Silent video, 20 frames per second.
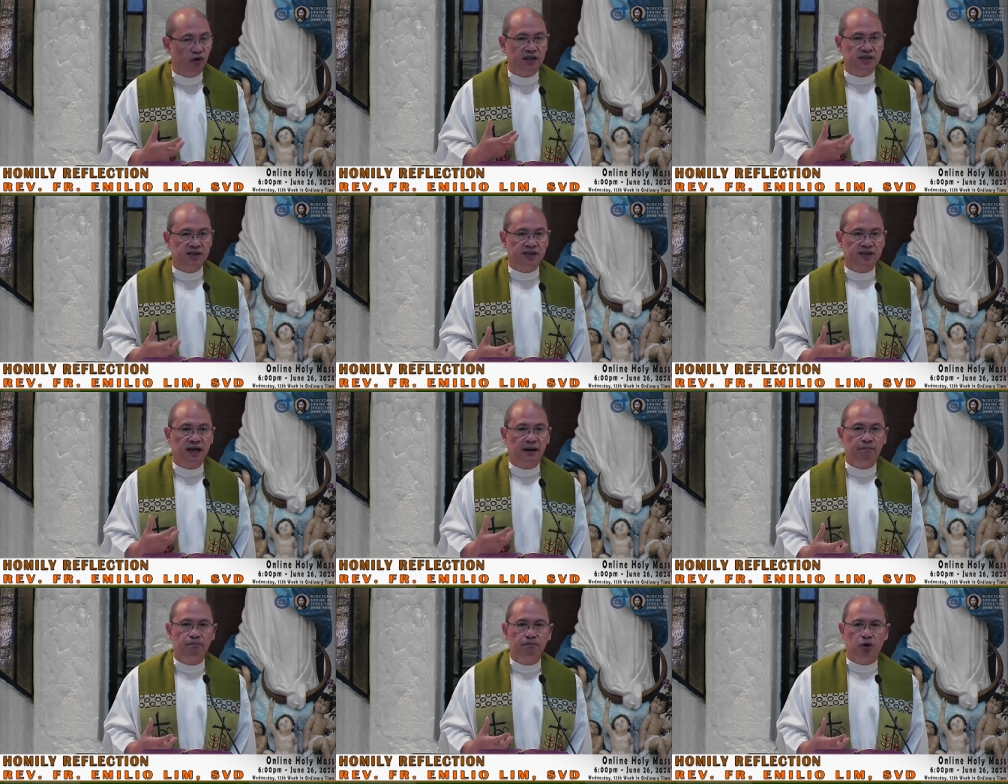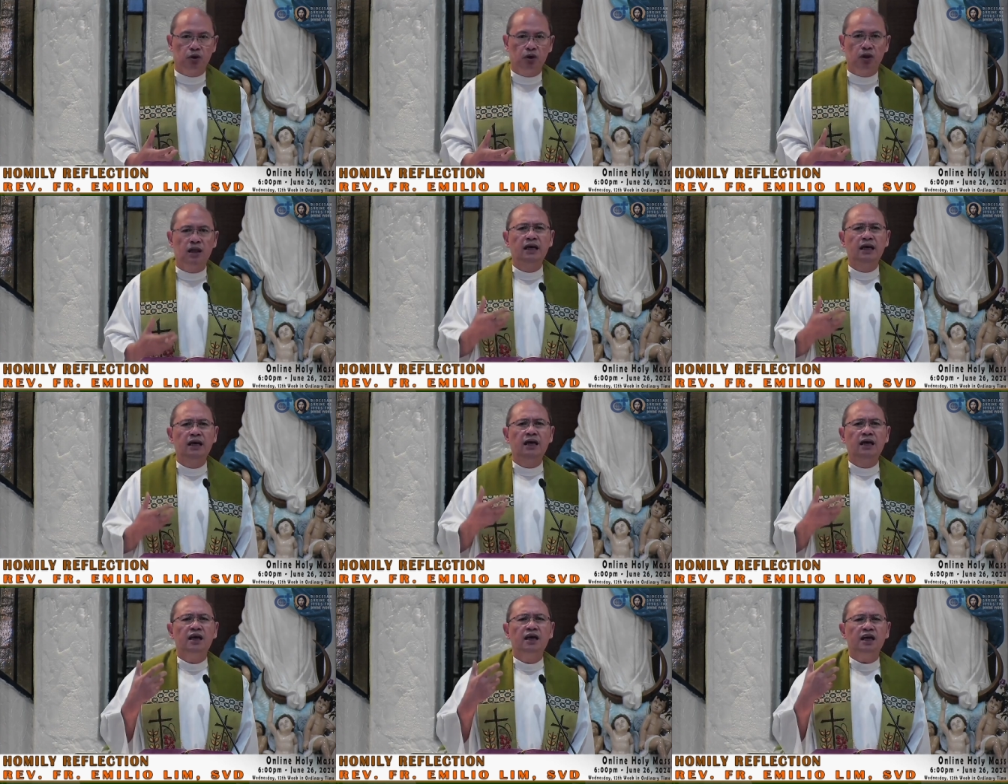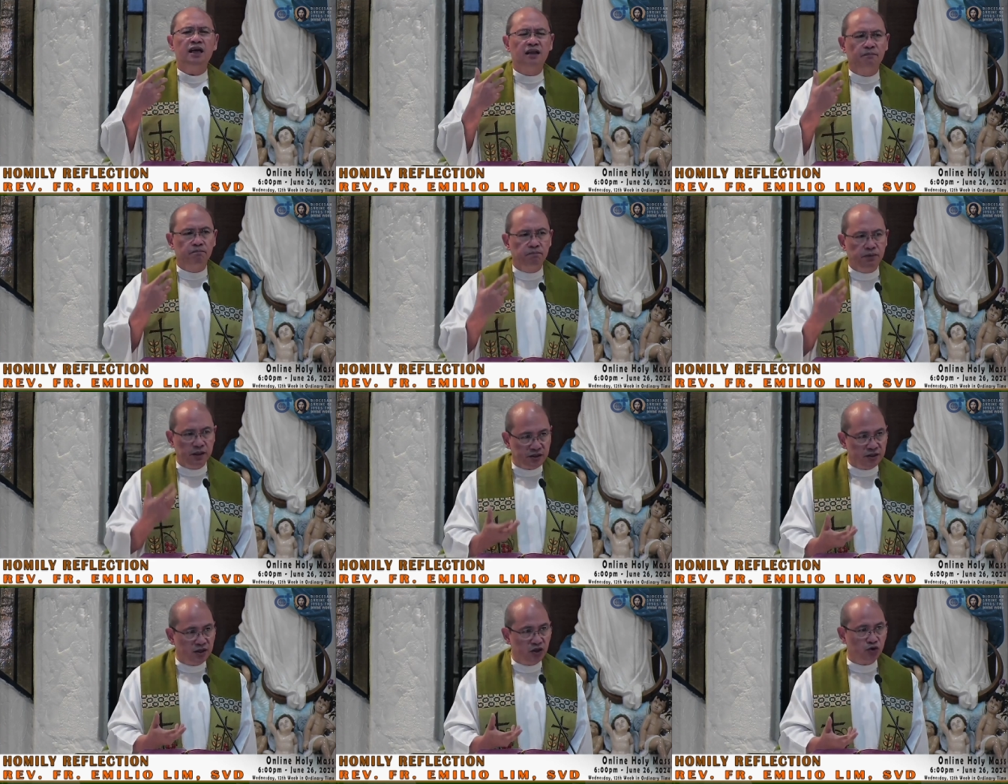for example, in the
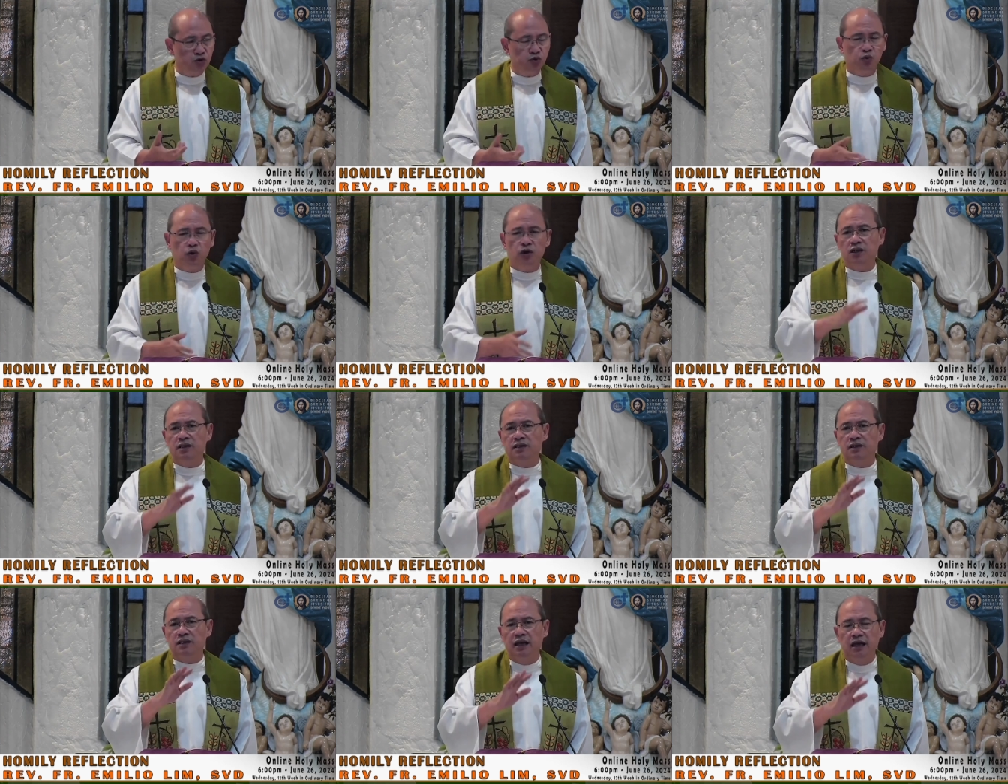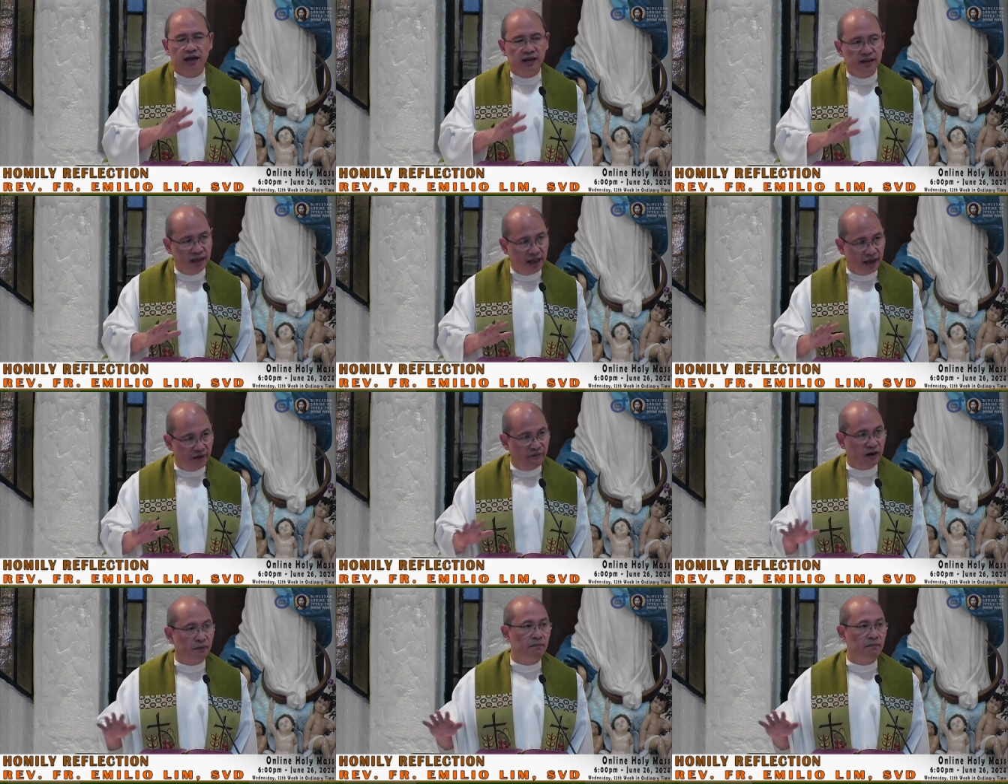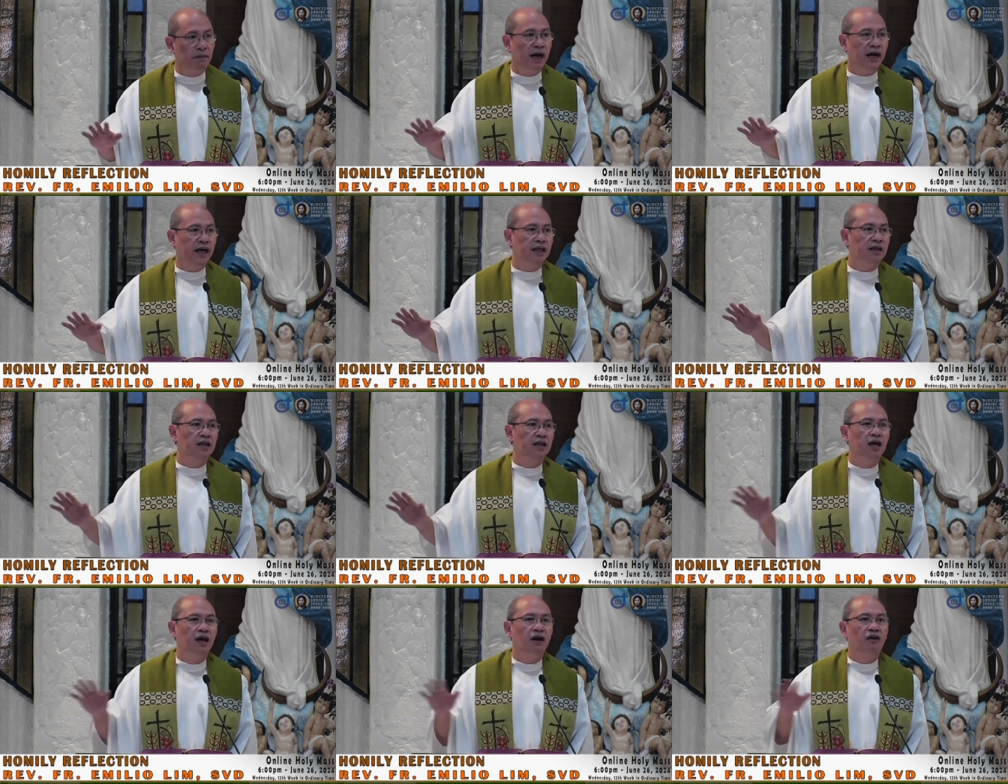business world, never
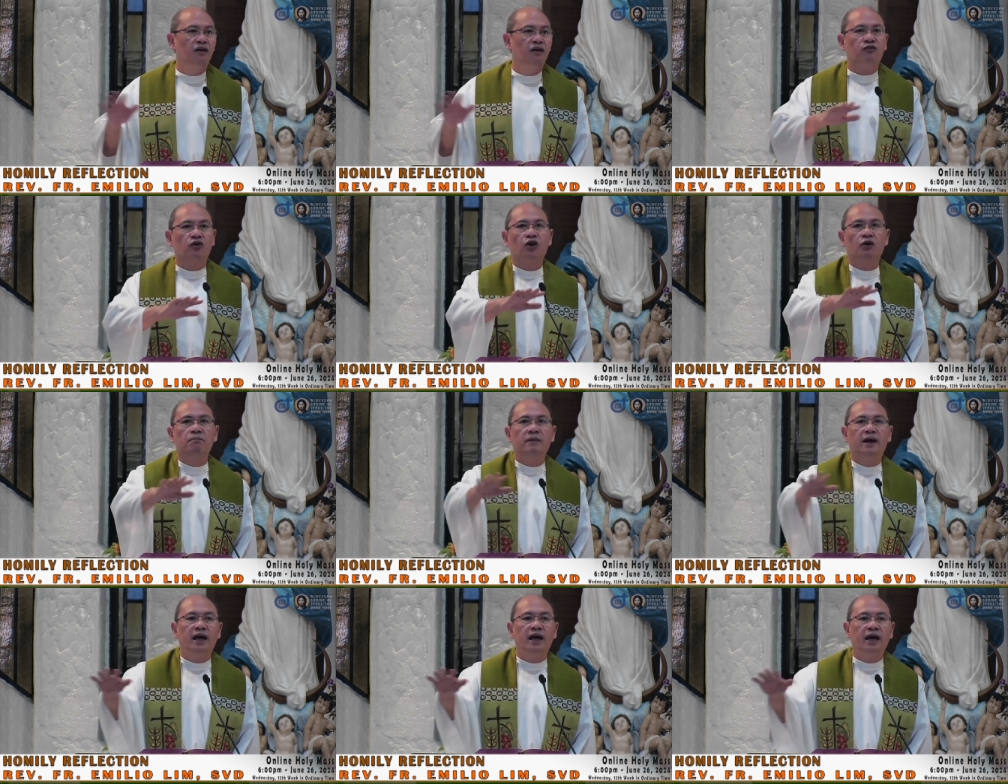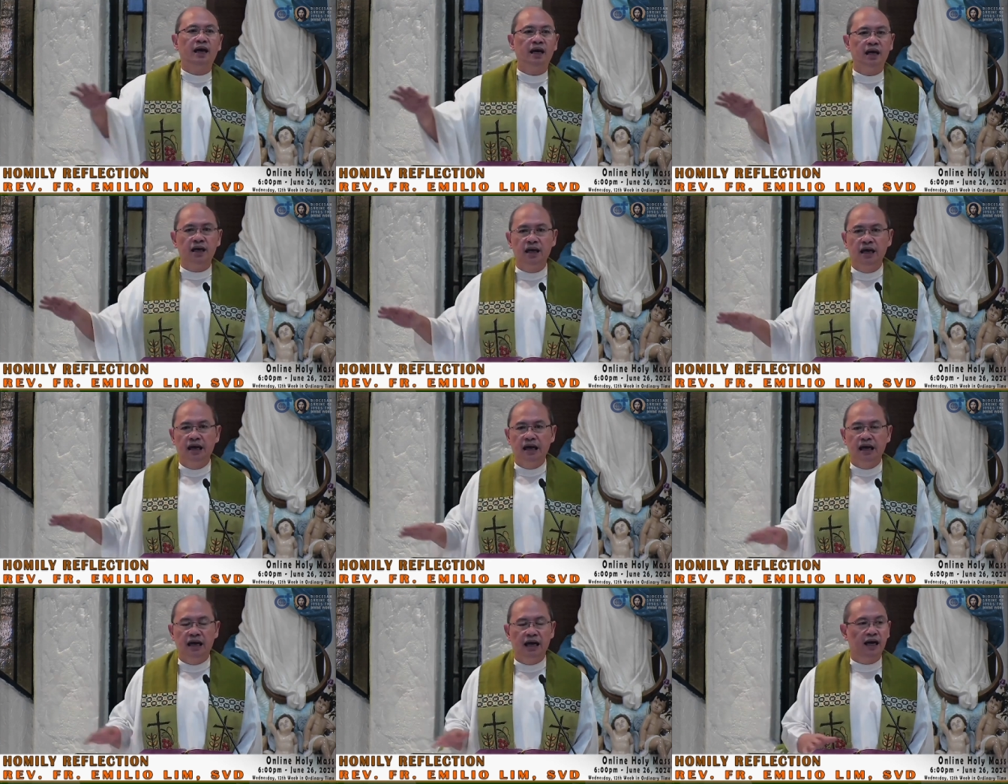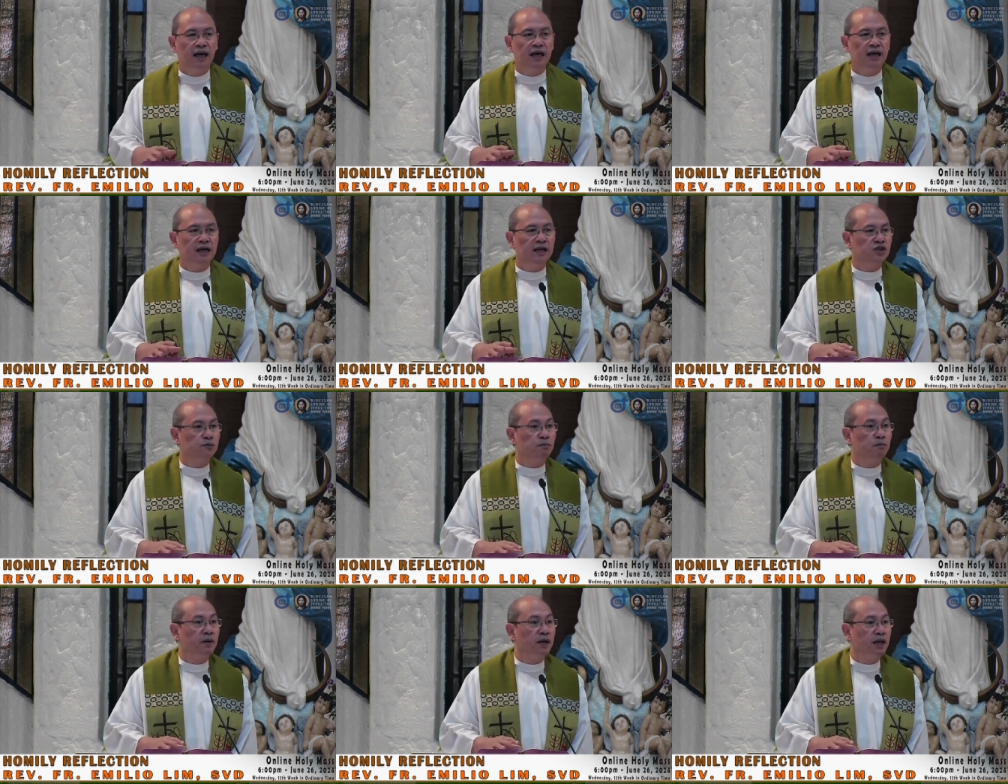mind from a uh,
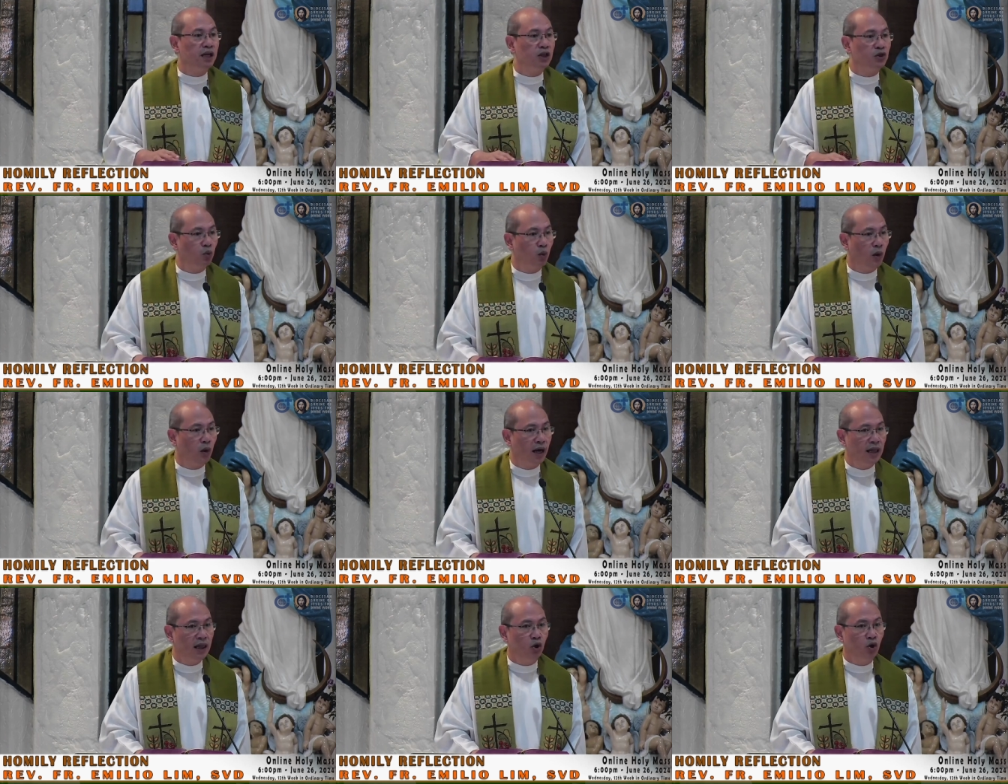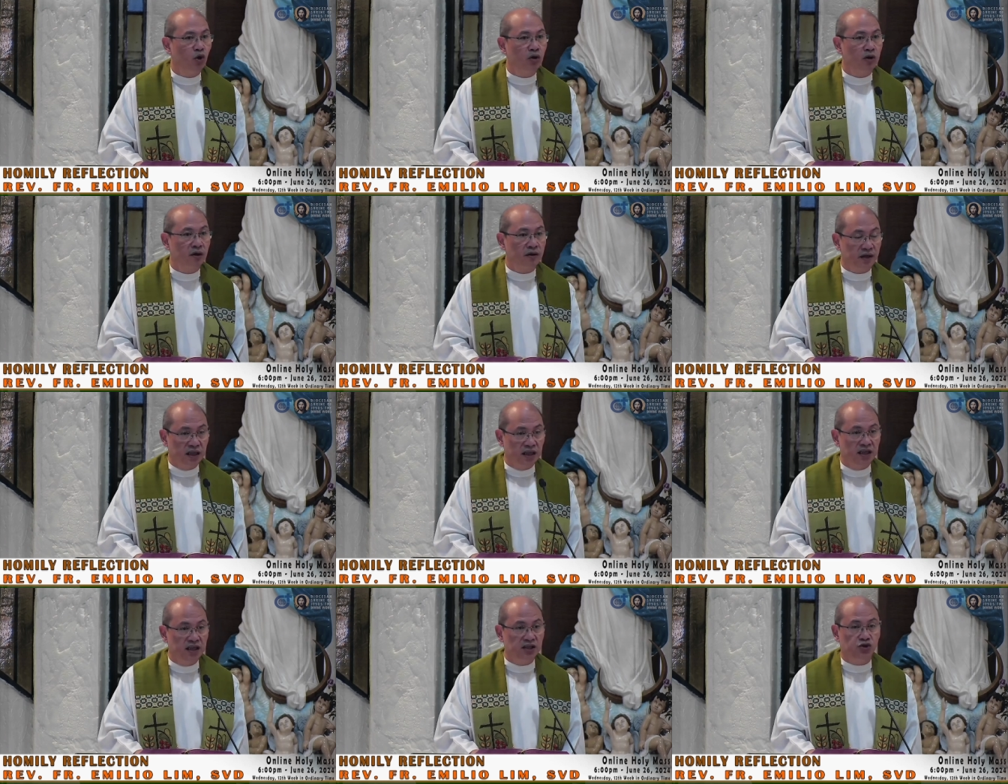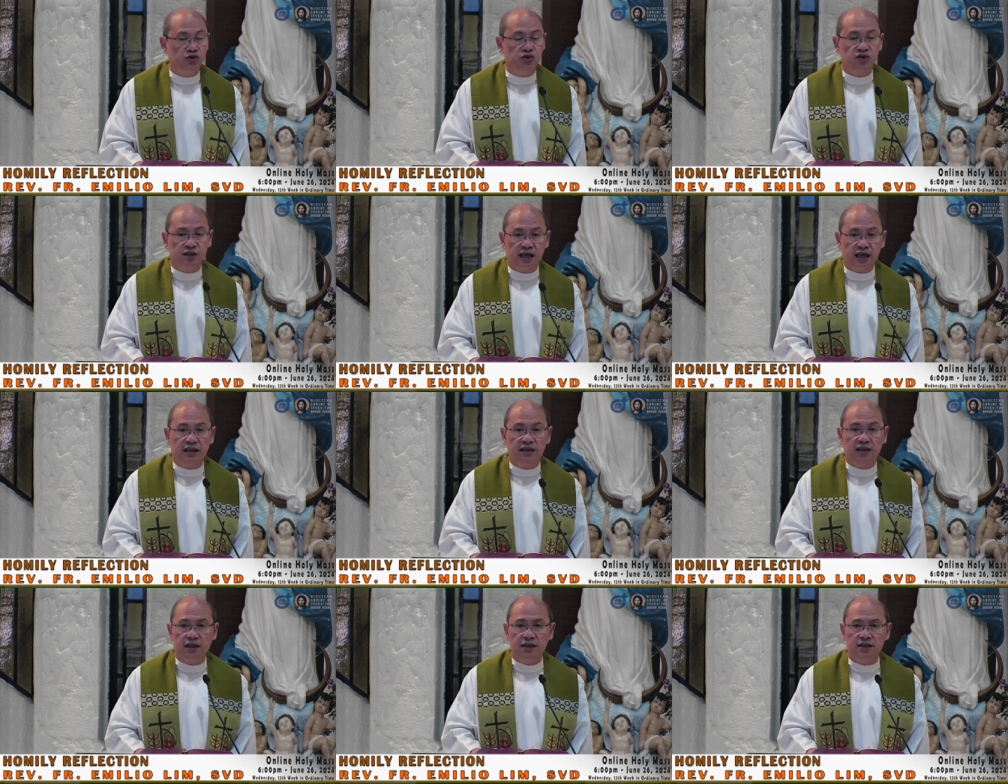spiritual or religious
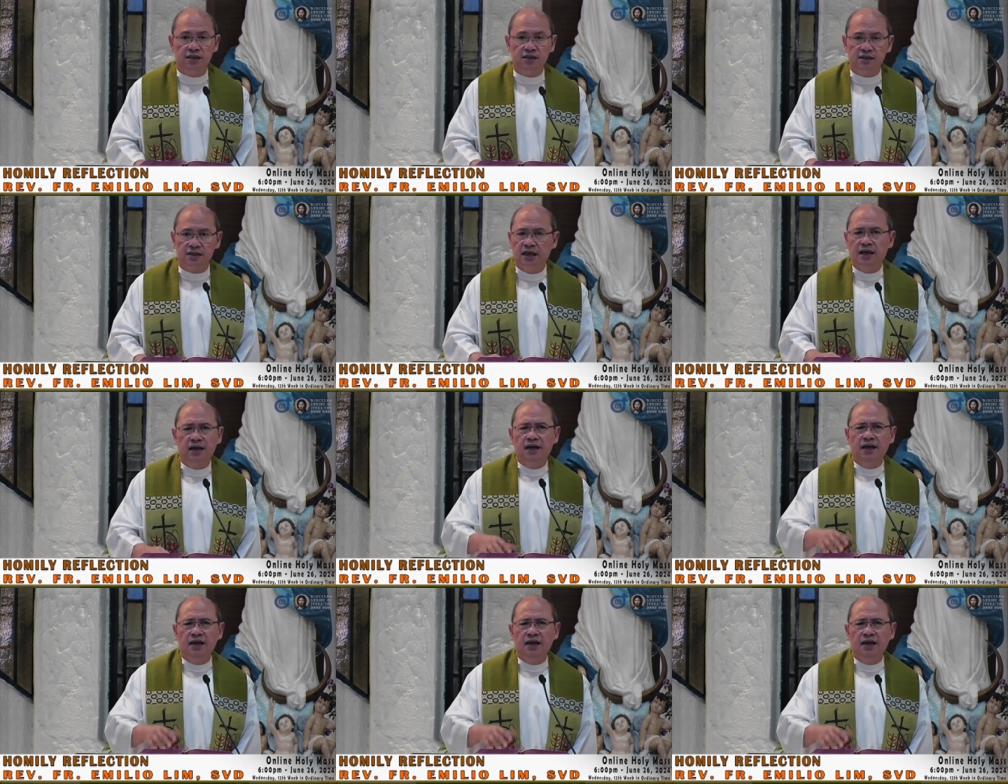settings,